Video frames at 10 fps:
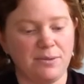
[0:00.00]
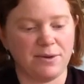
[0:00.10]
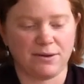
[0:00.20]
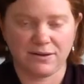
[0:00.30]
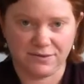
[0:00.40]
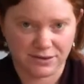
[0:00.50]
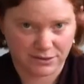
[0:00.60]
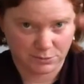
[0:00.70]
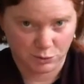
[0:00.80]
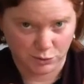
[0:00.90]
we're going for the
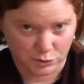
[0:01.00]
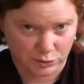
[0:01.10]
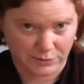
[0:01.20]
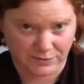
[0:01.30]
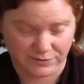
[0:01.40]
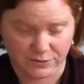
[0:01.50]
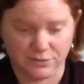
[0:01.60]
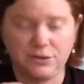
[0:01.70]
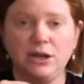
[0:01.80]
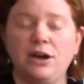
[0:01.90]
smallest depth of field